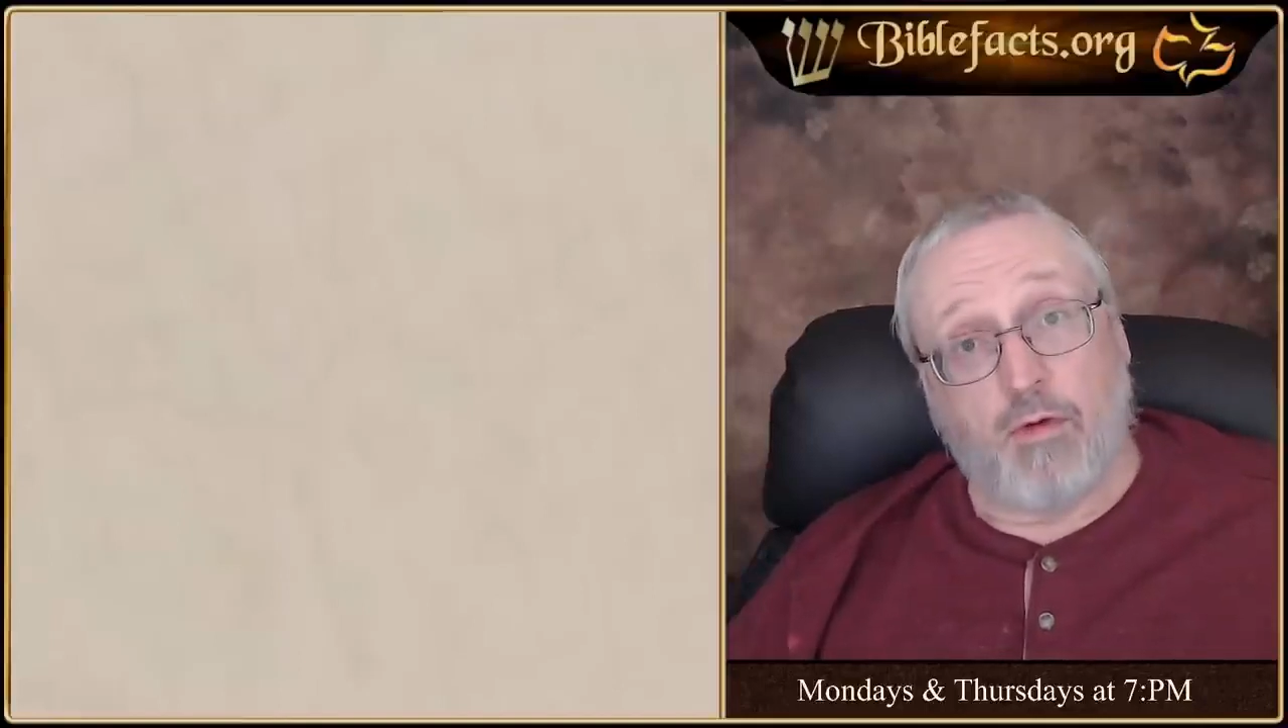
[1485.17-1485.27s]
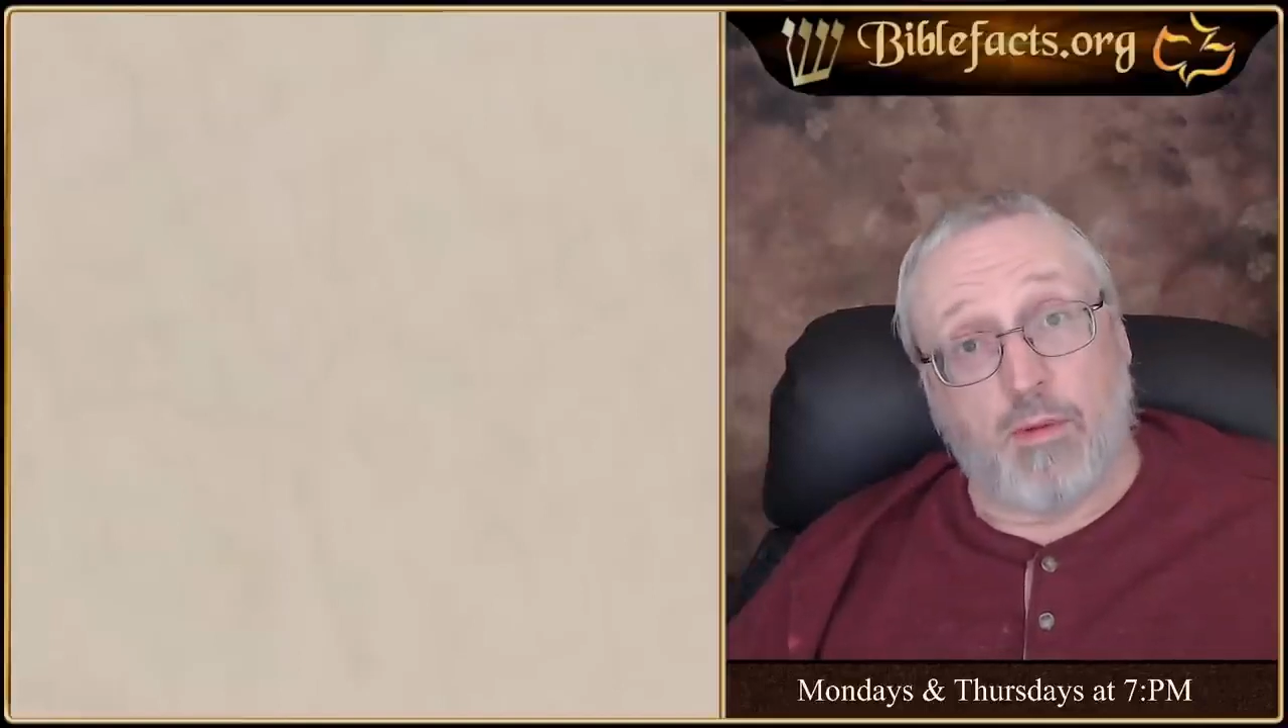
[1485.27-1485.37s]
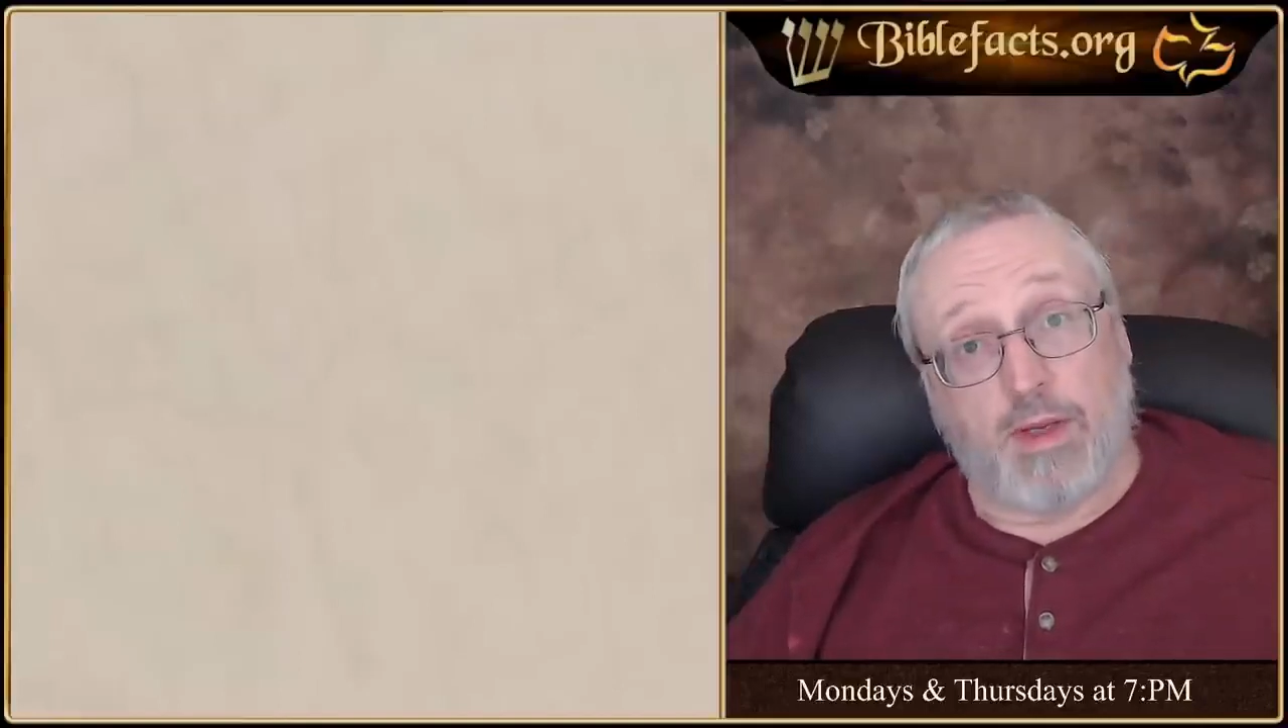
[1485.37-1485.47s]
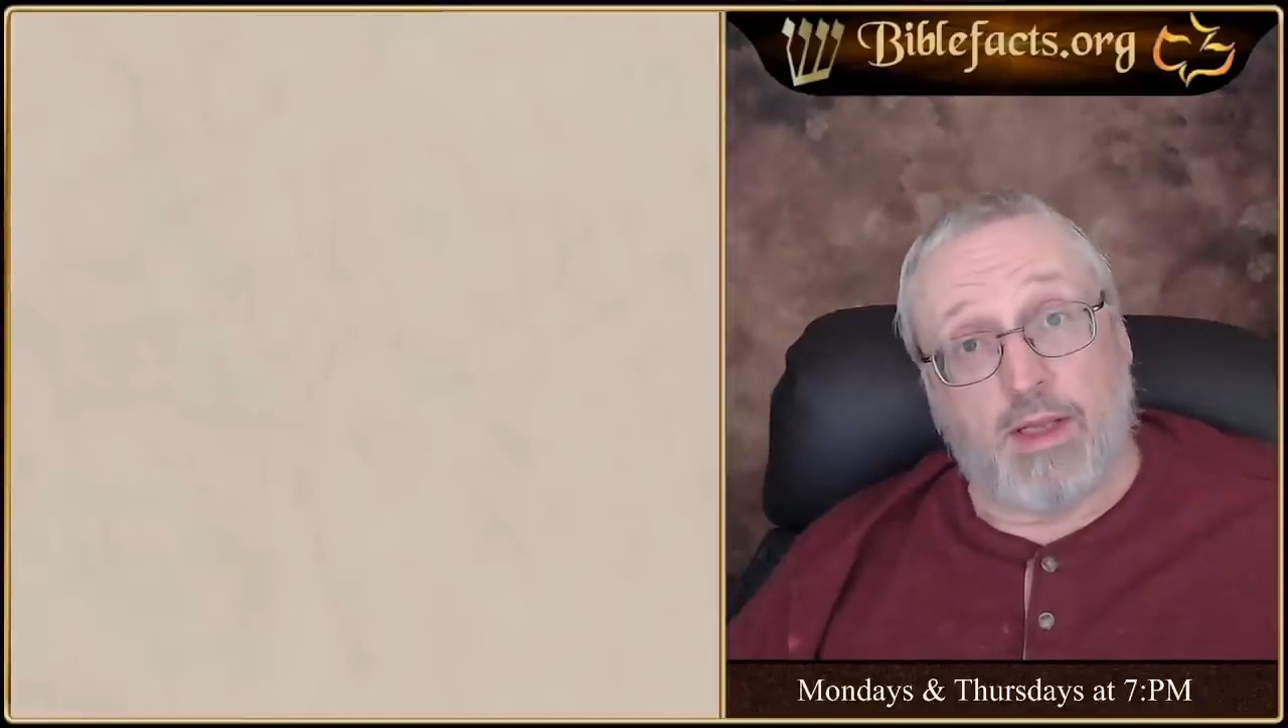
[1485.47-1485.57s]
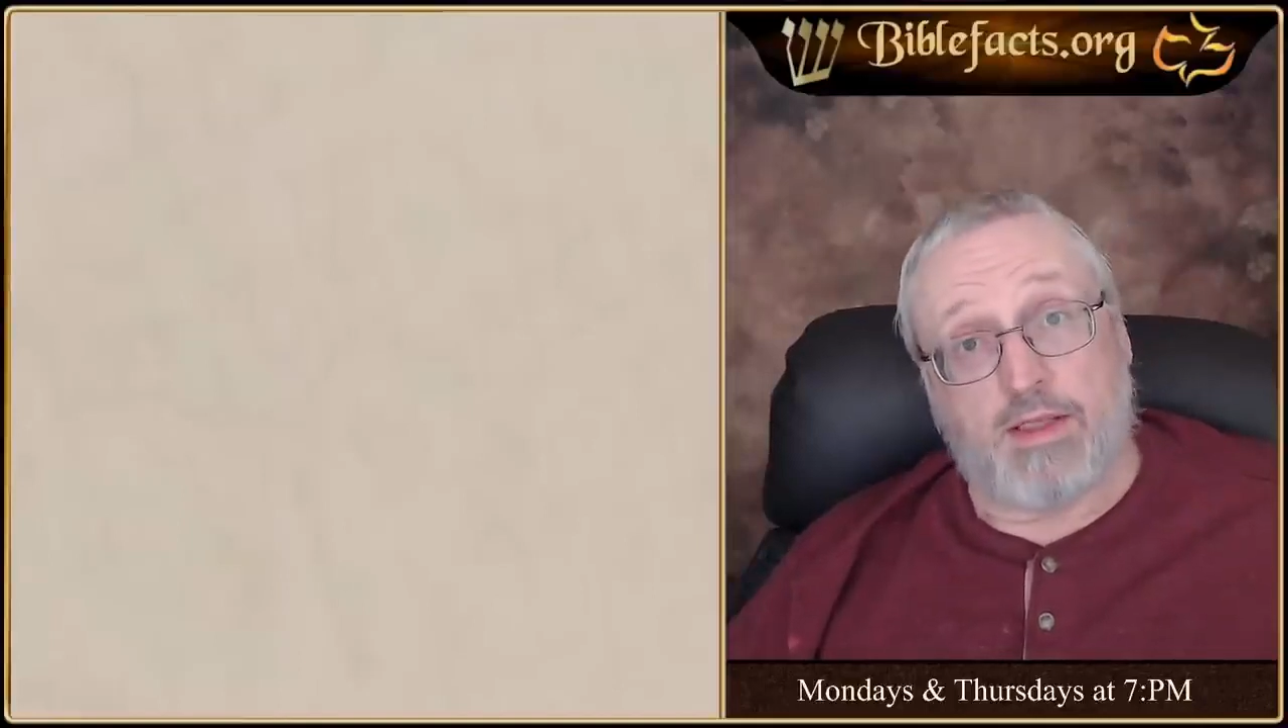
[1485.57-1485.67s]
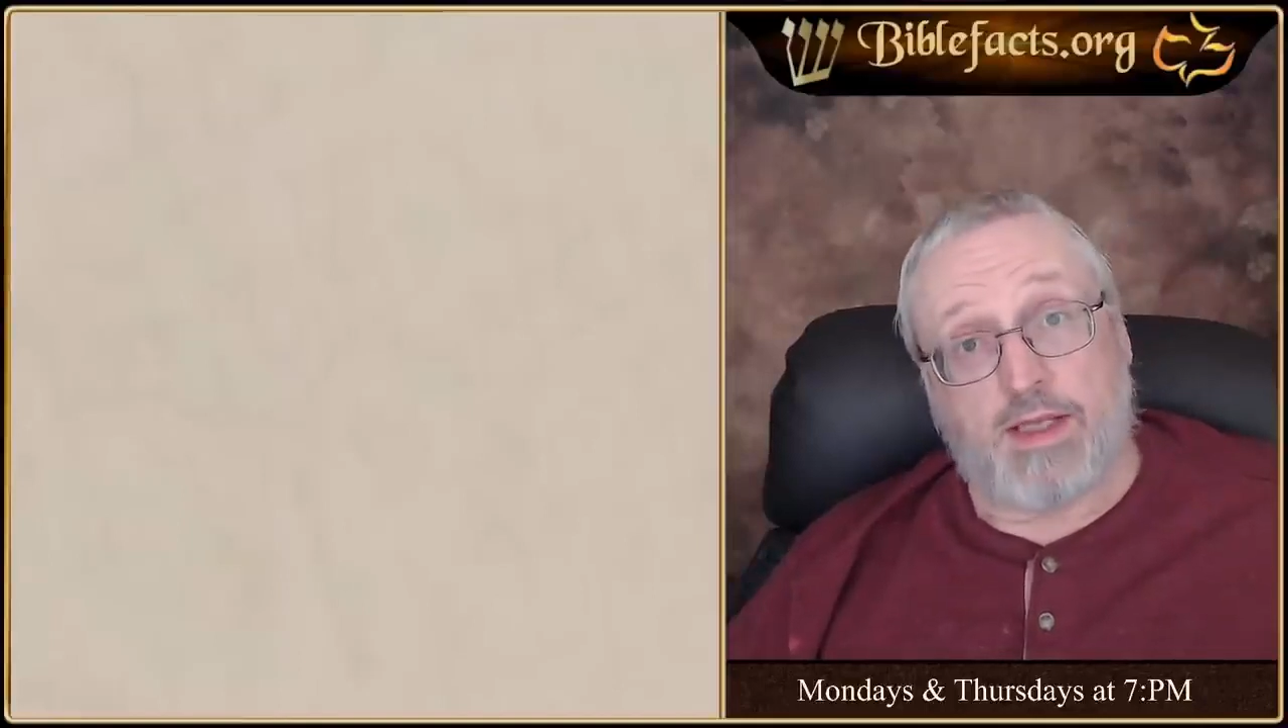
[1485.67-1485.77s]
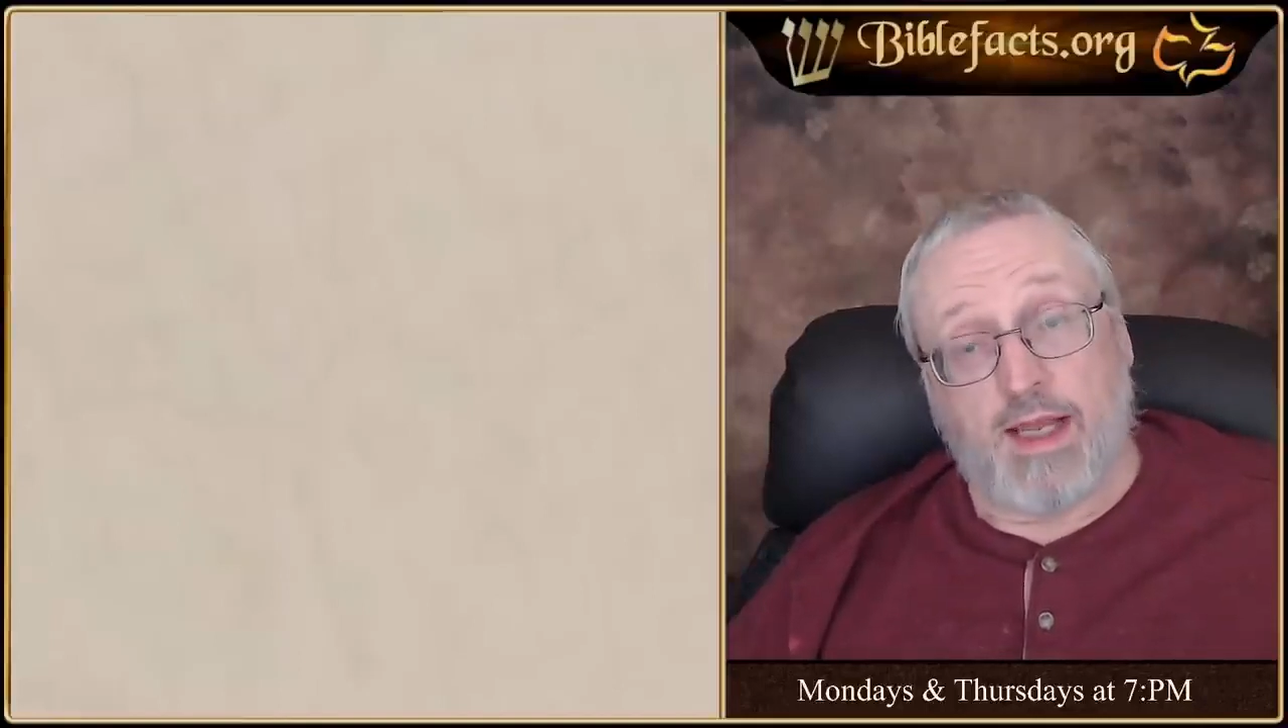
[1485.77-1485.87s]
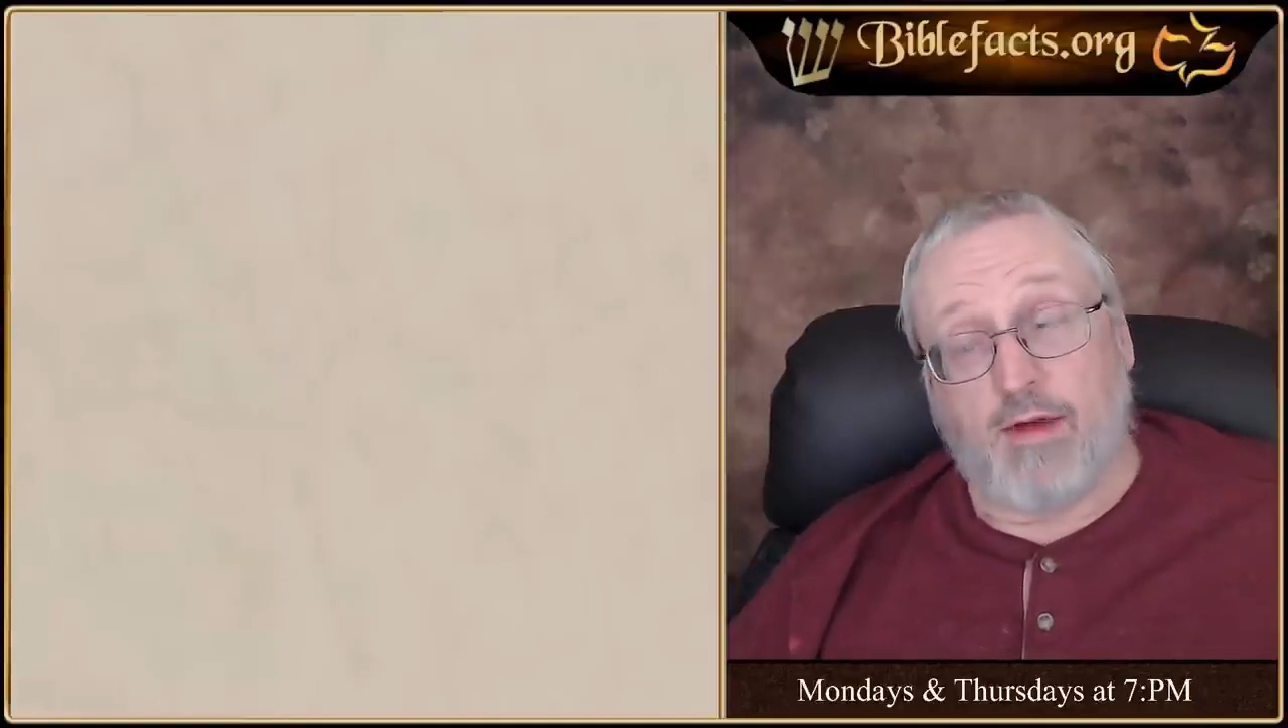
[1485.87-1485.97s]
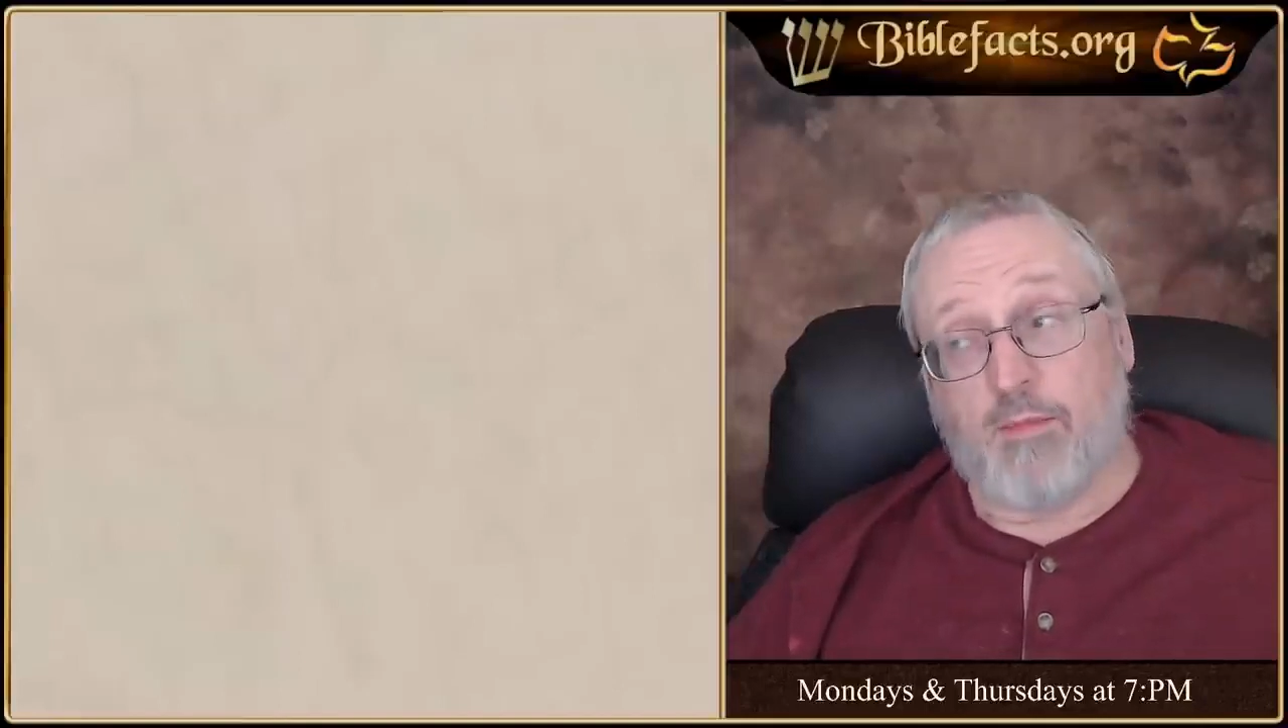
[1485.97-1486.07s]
for me because I